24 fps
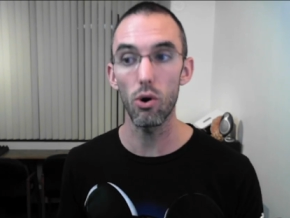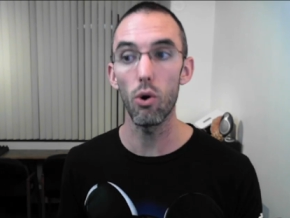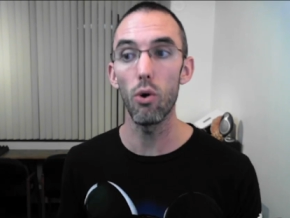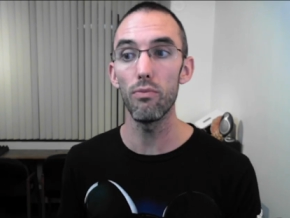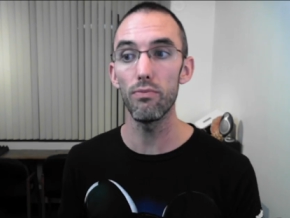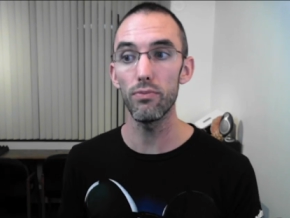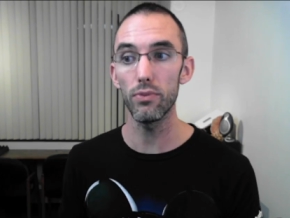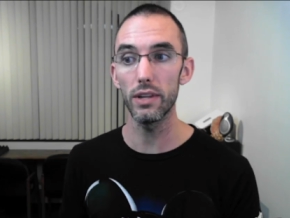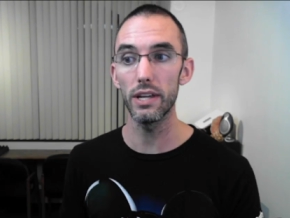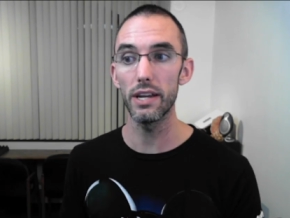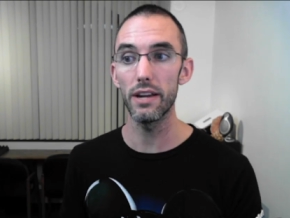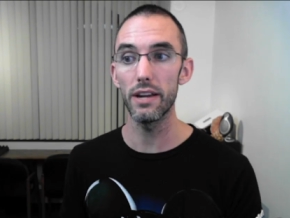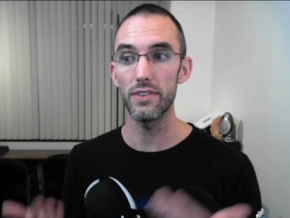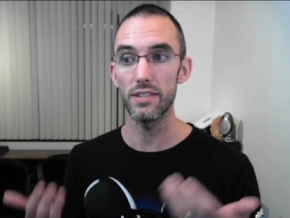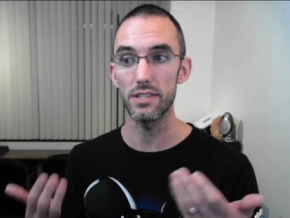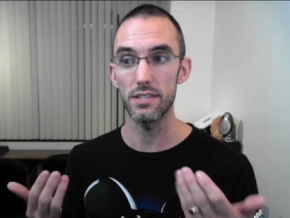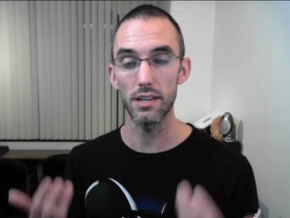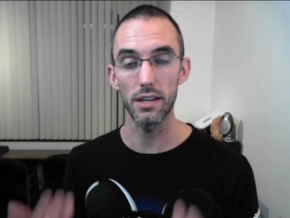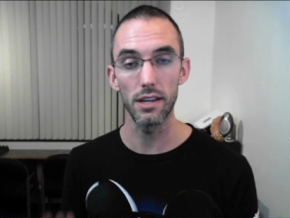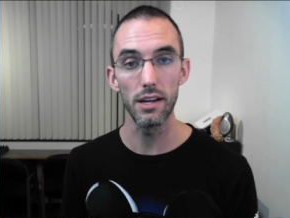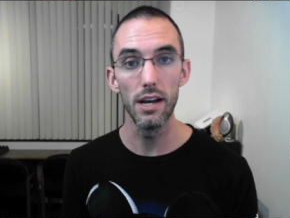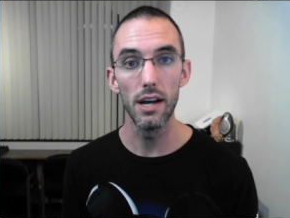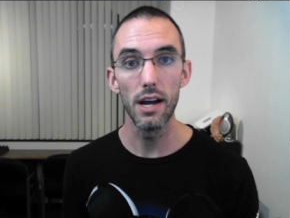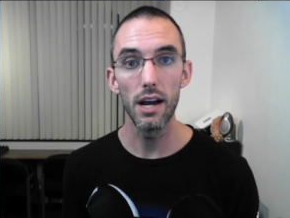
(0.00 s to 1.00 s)
Hopefully if
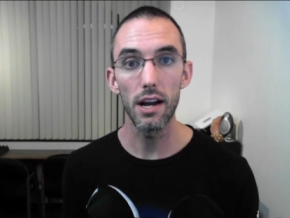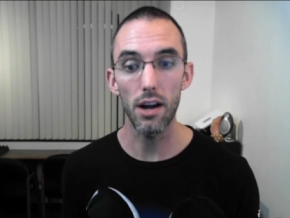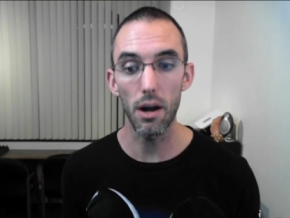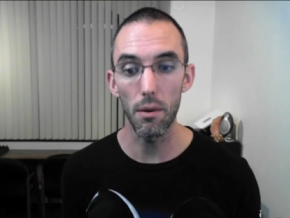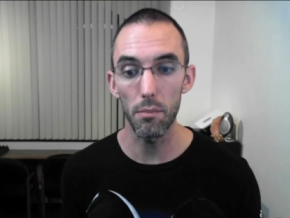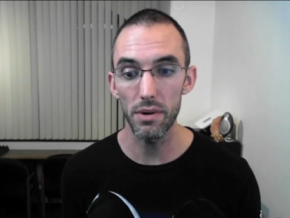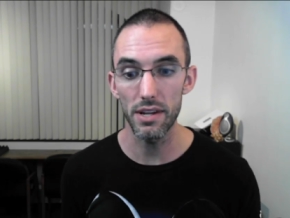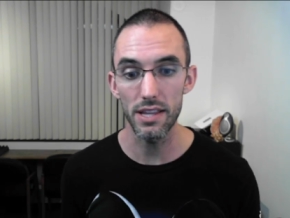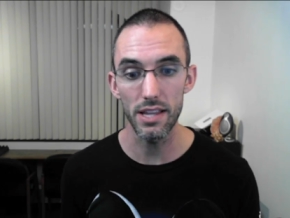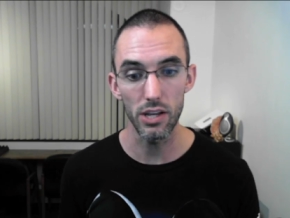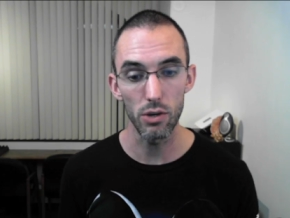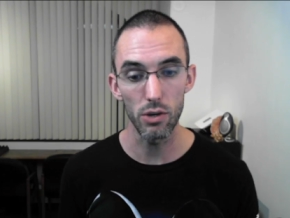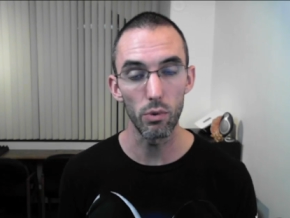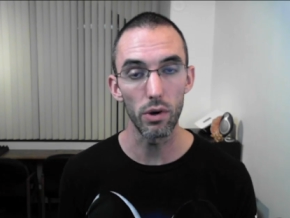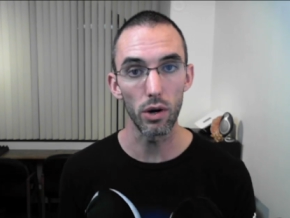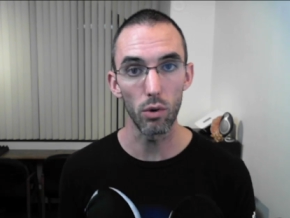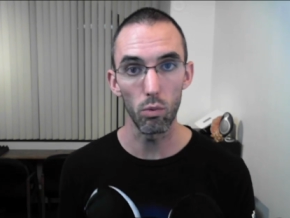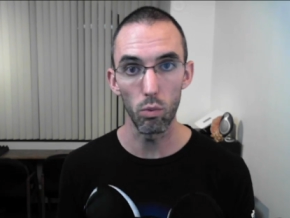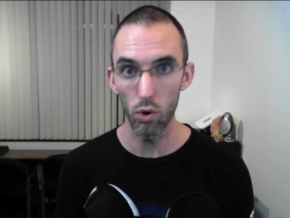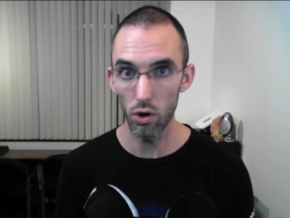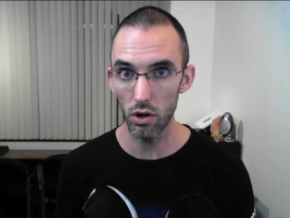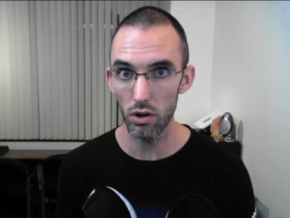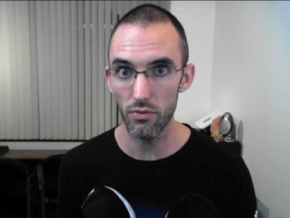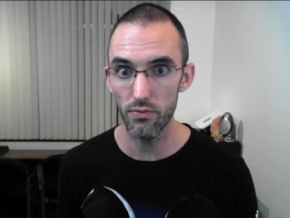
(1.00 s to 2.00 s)
it's a company that you want
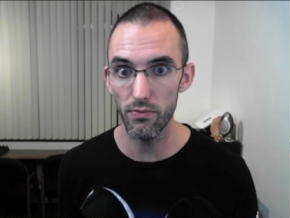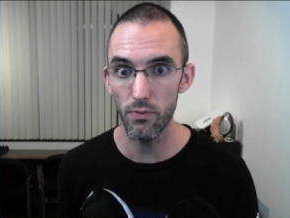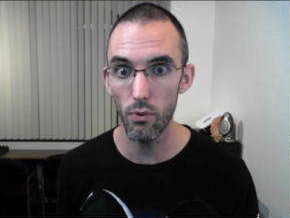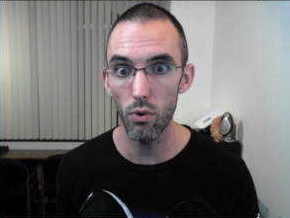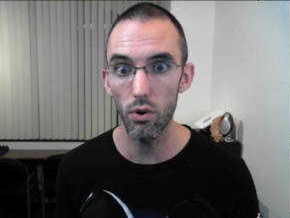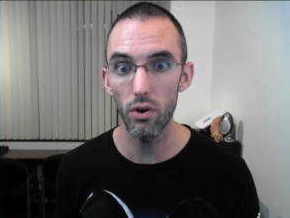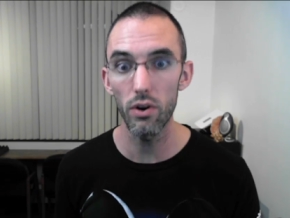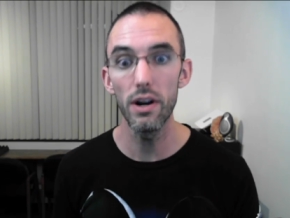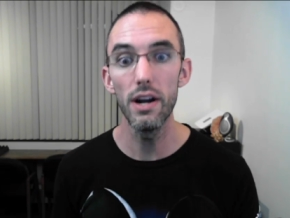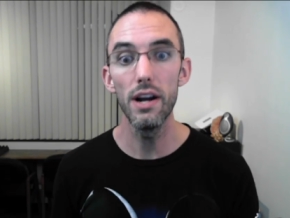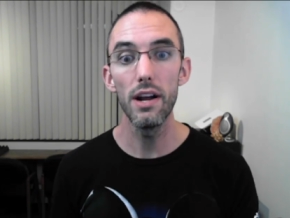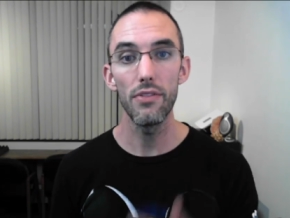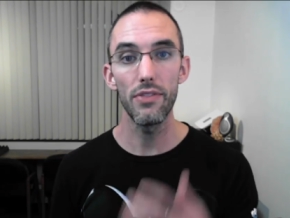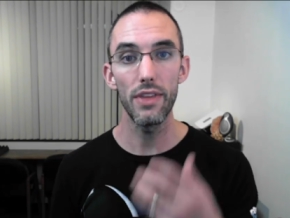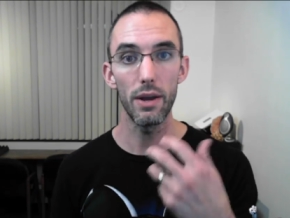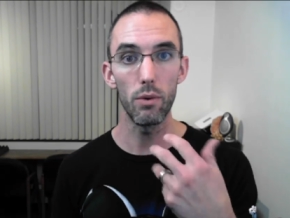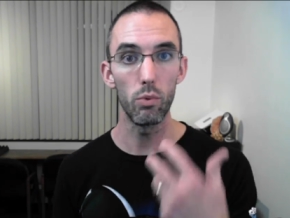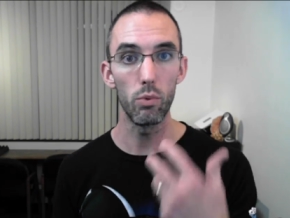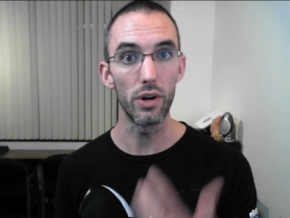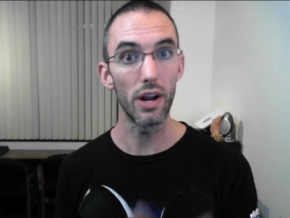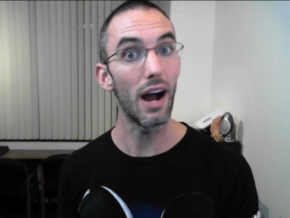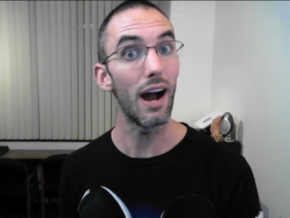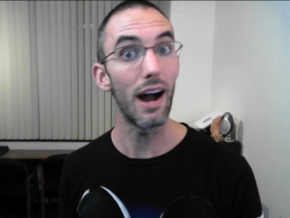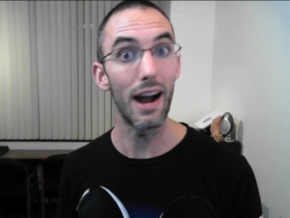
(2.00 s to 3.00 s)
to work for,
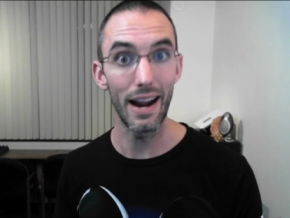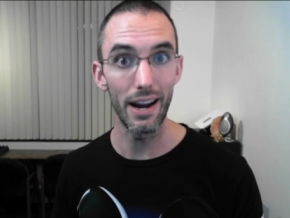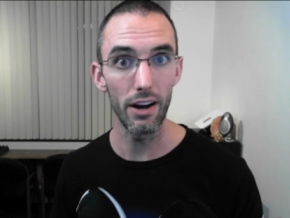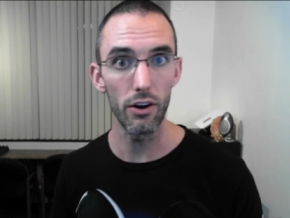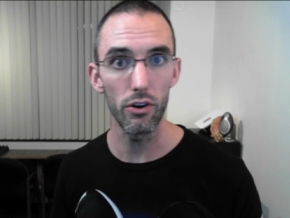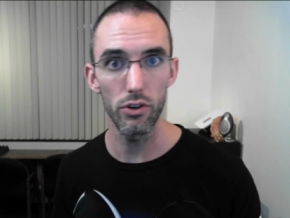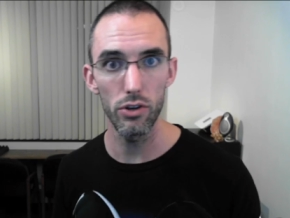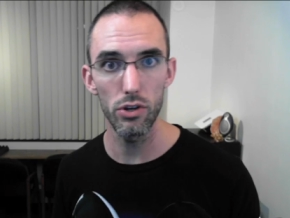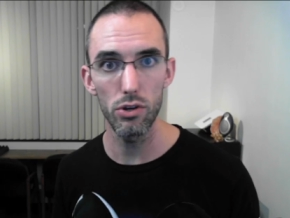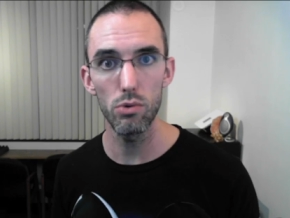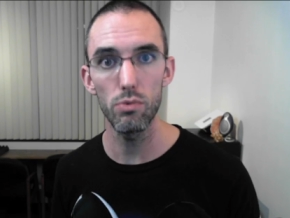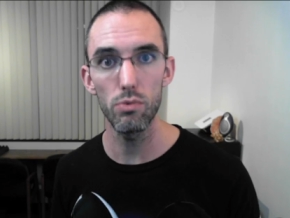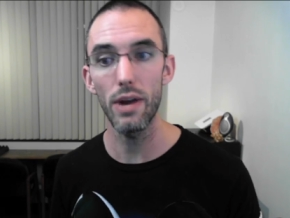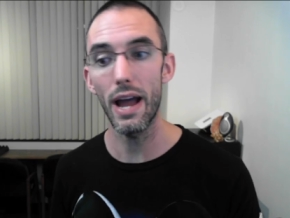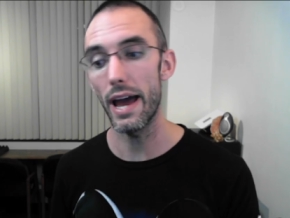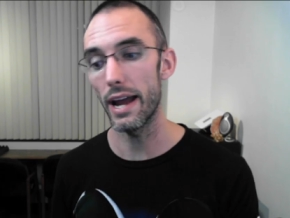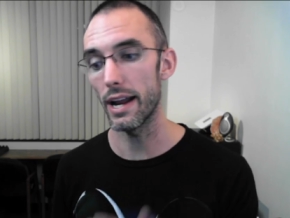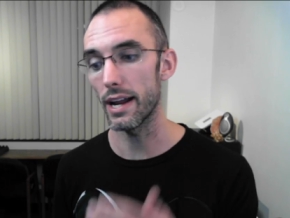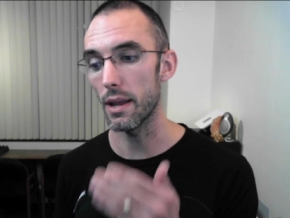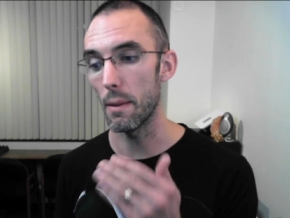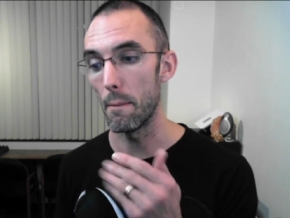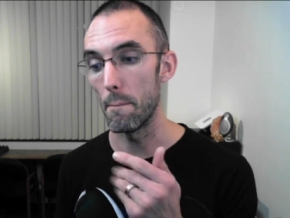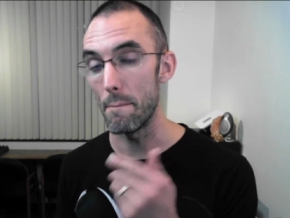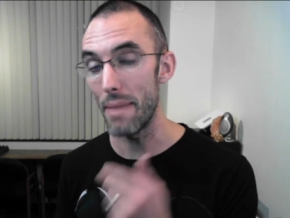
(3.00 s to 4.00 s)
they would hire you
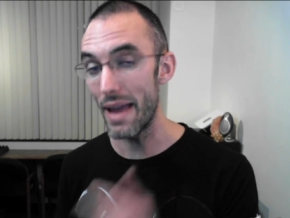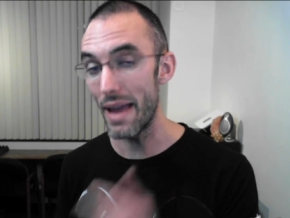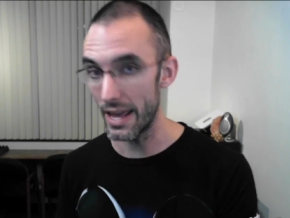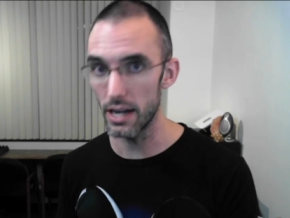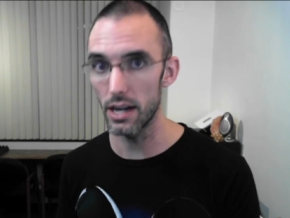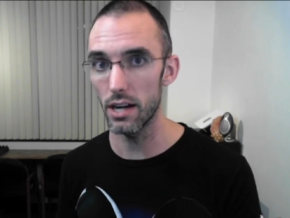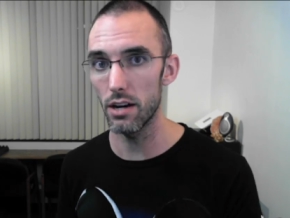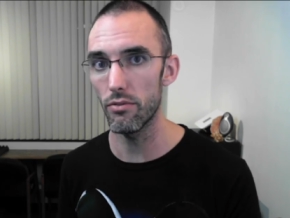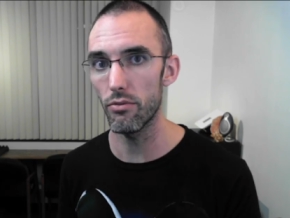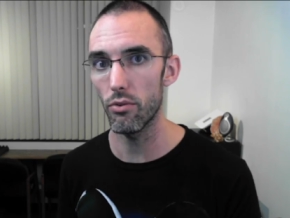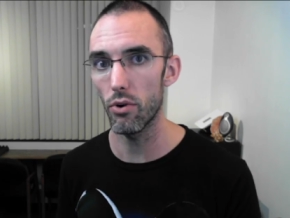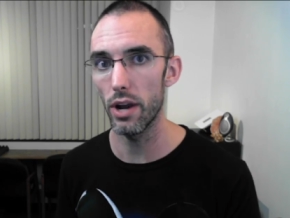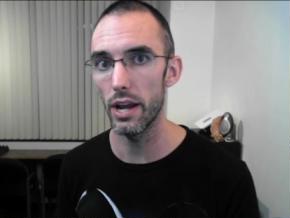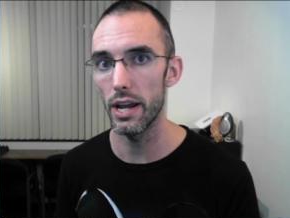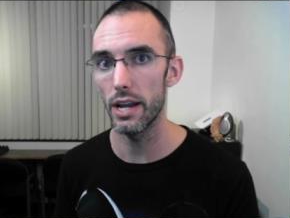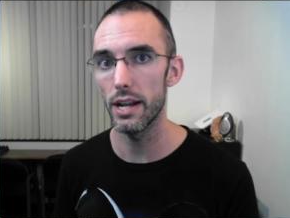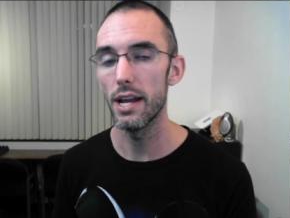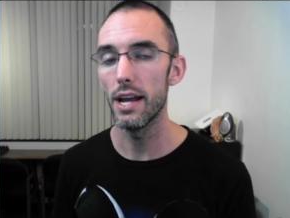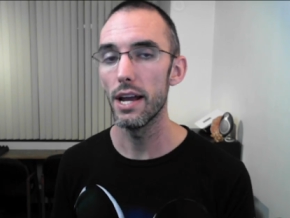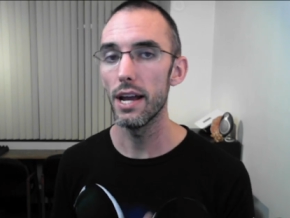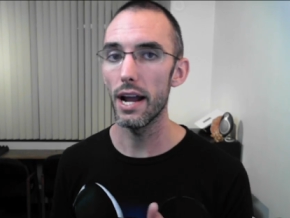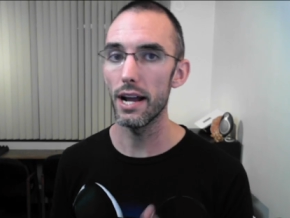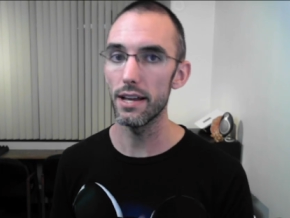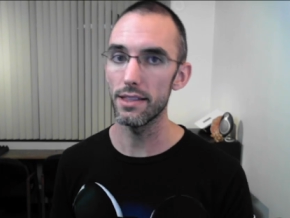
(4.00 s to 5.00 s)
at a competitive
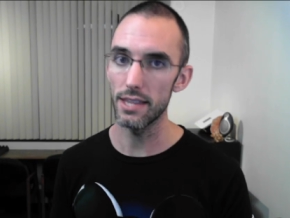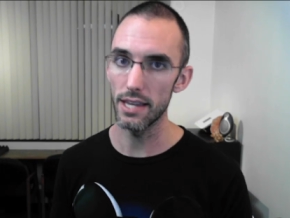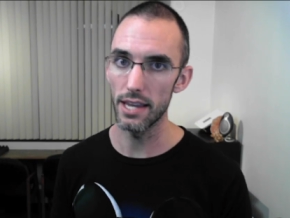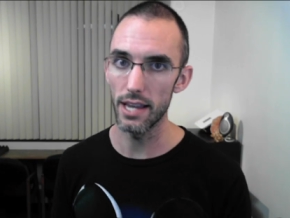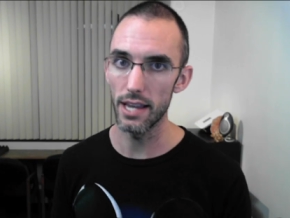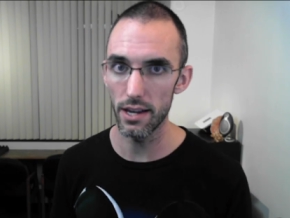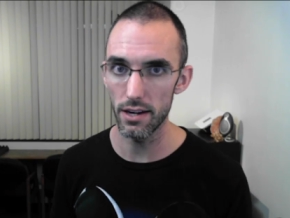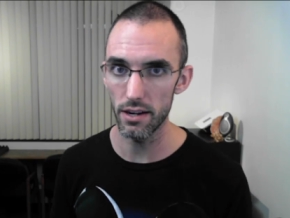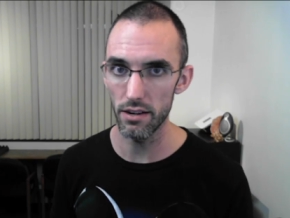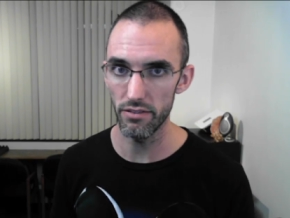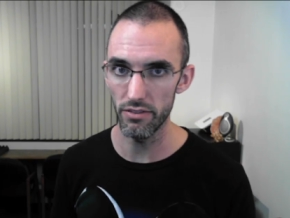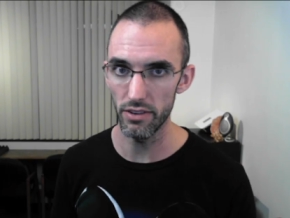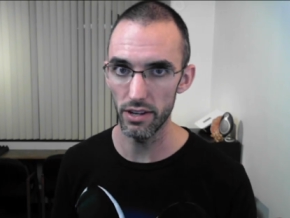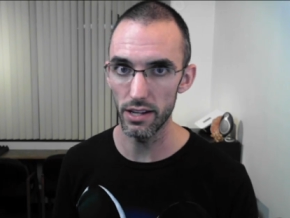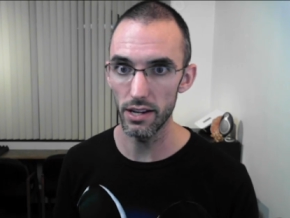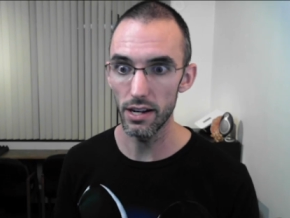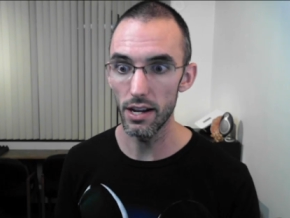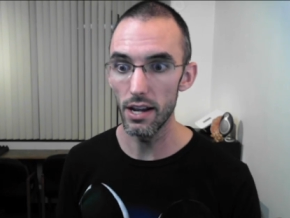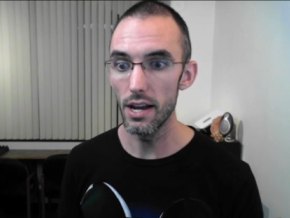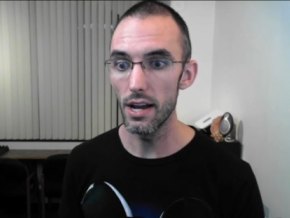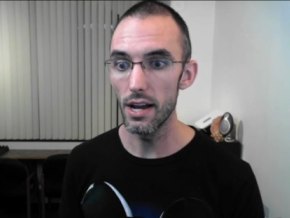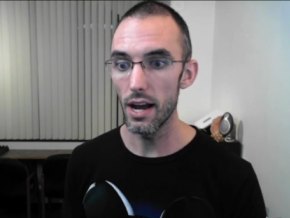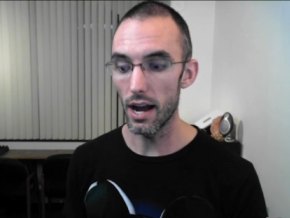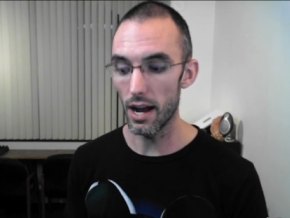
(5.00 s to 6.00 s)
rate at the end of it.